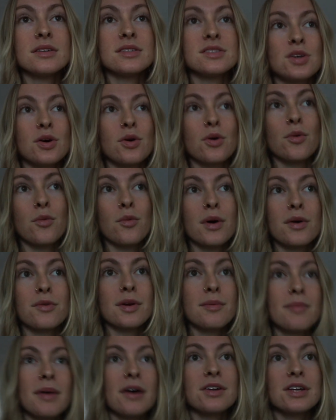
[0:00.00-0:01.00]
So what
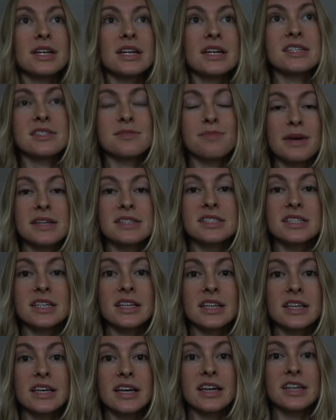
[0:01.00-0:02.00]
rebounding is,
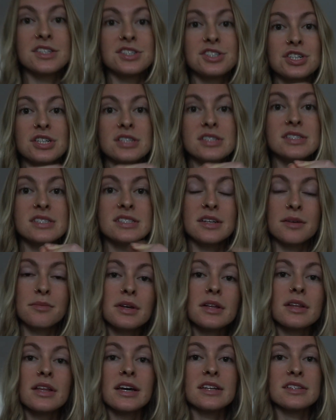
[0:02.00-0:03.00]
basically it just
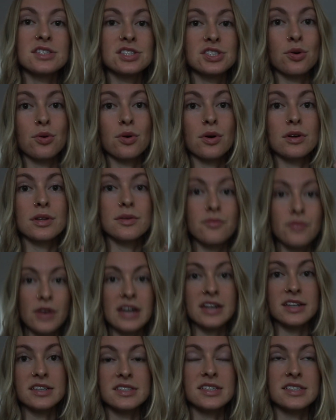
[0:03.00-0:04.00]
stimulates your
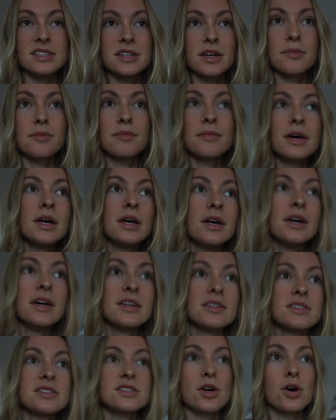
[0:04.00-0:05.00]
lymphatic
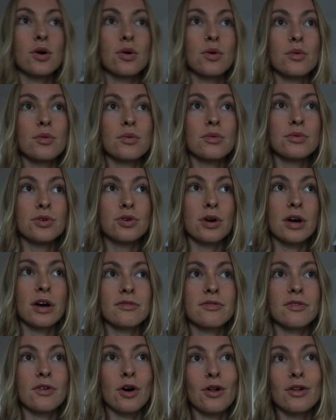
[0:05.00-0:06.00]
system. So you
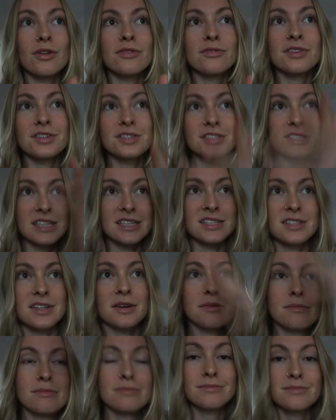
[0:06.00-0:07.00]
have all of your
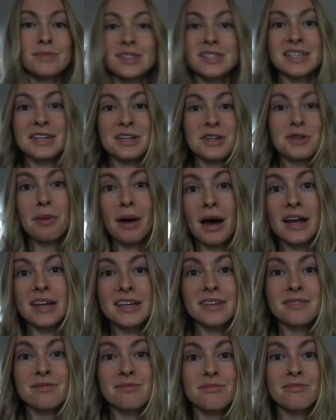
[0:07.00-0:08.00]
systems in your
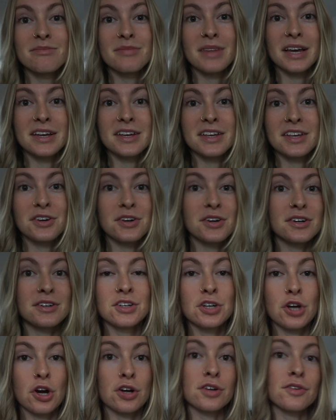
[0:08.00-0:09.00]
body, like your
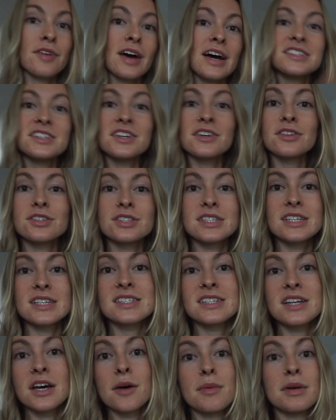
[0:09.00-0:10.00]
cardiovascular
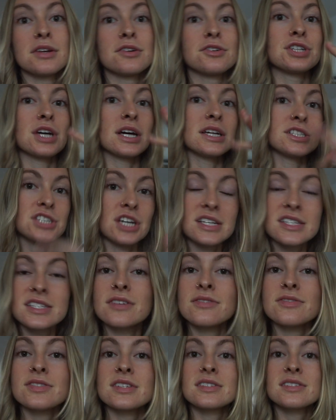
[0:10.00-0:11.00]
system and your
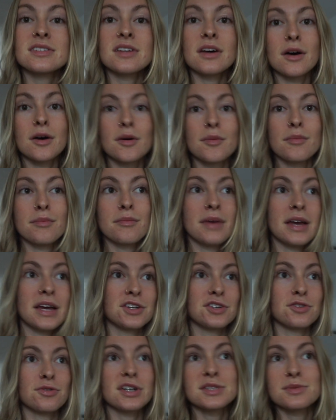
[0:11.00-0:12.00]
digestive system
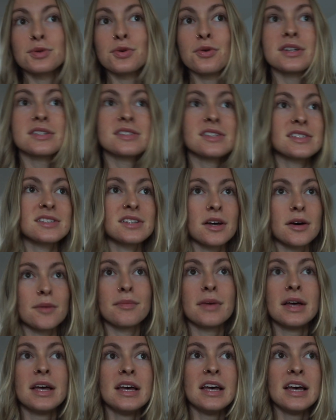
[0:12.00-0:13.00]
and your respiratory
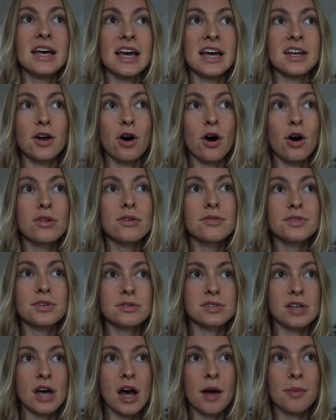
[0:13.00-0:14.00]
system, and all of
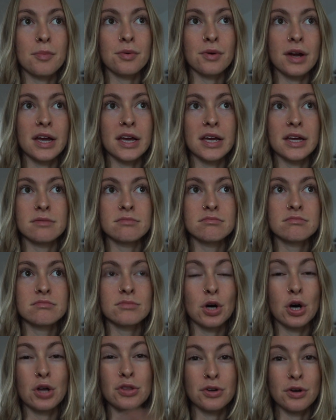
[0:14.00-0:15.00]
those operate
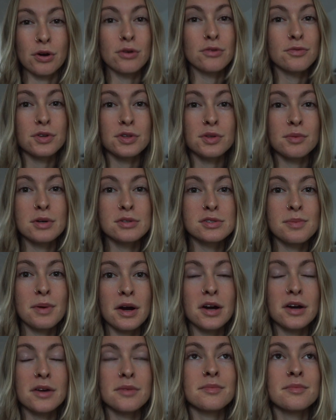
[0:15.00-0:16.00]
on their own for the most
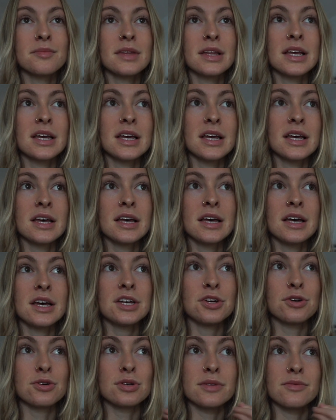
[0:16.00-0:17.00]
part.
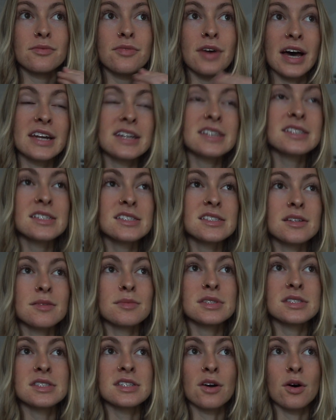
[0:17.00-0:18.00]
Your lymphatic
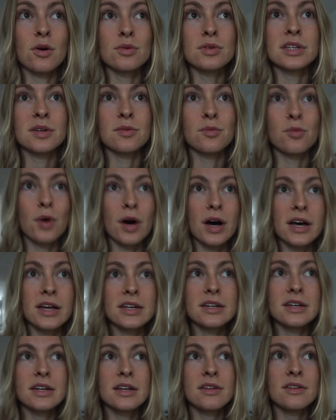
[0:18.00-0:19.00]
system is the only
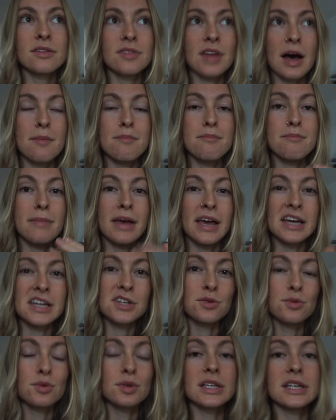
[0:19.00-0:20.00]
one that
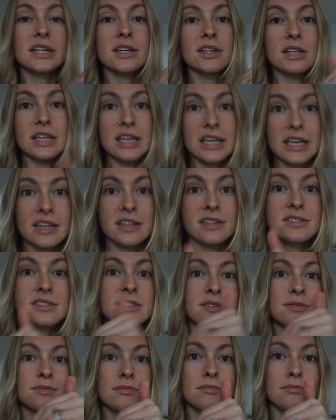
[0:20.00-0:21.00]
manually
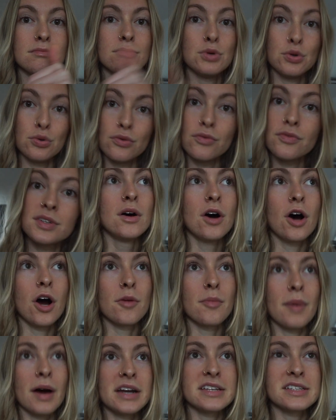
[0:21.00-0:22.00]
needs moved.
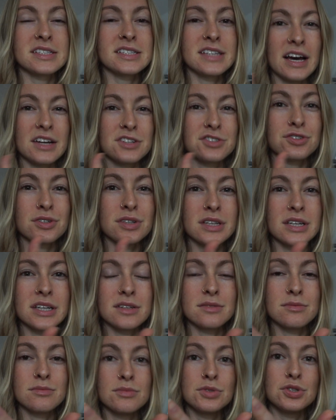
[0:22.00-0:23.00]
Our bodies
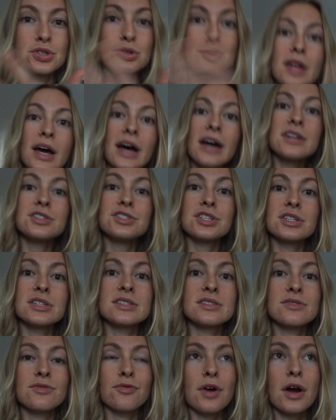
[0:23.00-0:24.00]
naturally do that
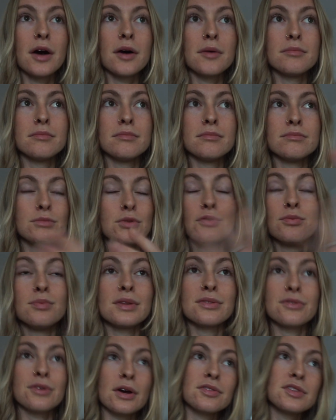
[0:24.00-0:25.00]
just from
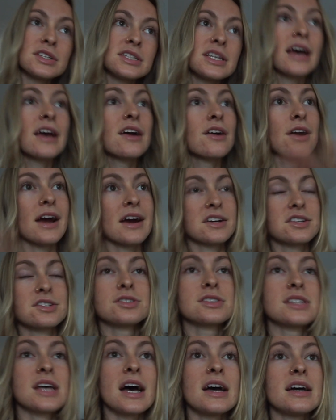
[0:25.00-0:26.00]
movement throughout the day or
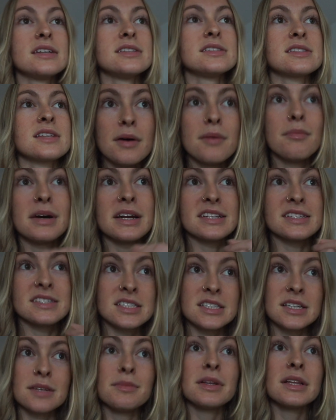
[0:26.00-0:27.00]
exercise, but it's
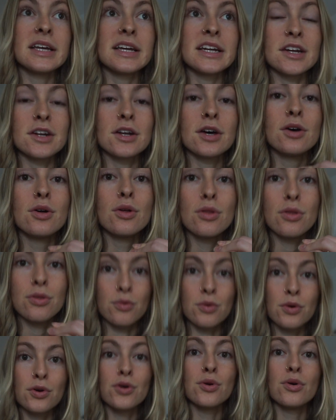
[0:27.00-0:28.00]
stimulated
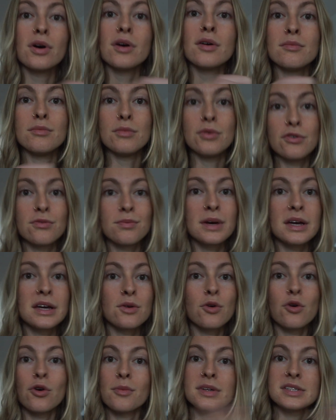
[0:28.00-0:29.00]
through
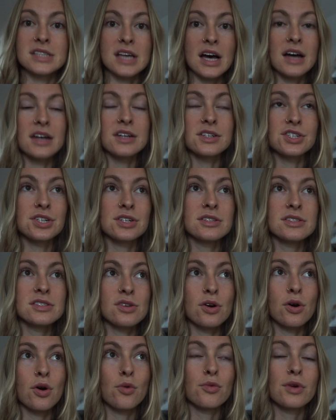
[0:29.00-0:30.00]
movement or massage.
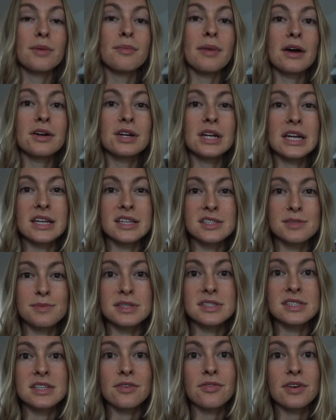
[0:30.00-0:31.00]
So rebounding in
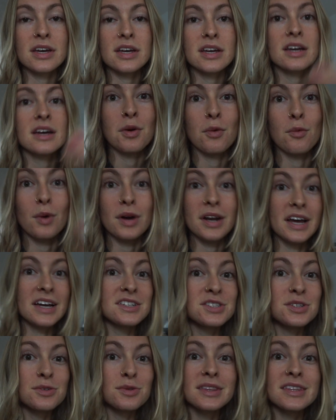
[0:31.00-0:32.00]
specific, what I
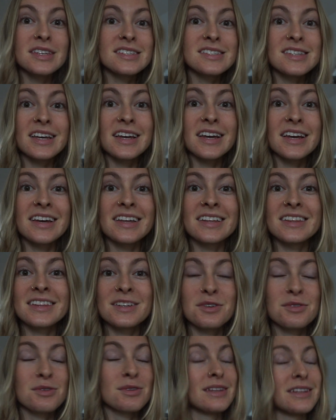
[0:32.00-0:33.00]
do with this thing, it
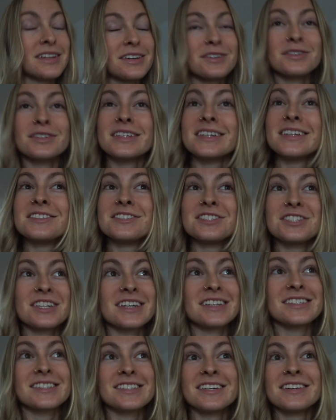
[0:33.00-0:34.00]
literally is
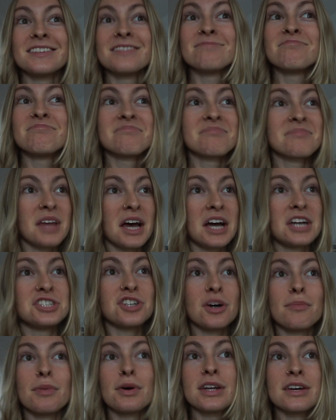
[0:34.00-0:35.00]
just, I
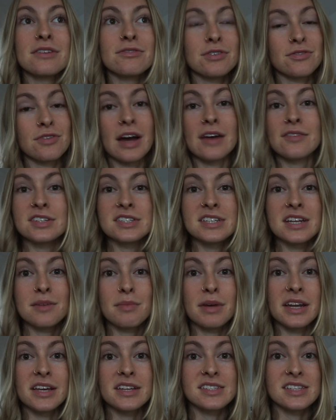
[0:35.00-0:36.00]
jump on it for 5 to 10
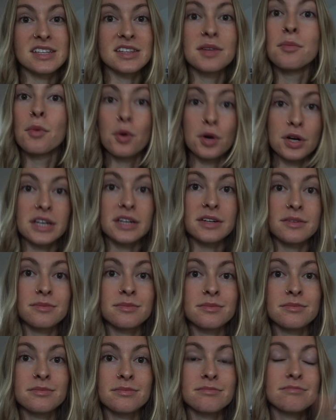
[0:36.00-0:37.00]
minutes in the morning.
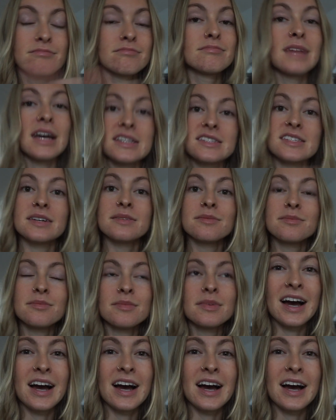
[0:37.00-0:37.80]
That's it.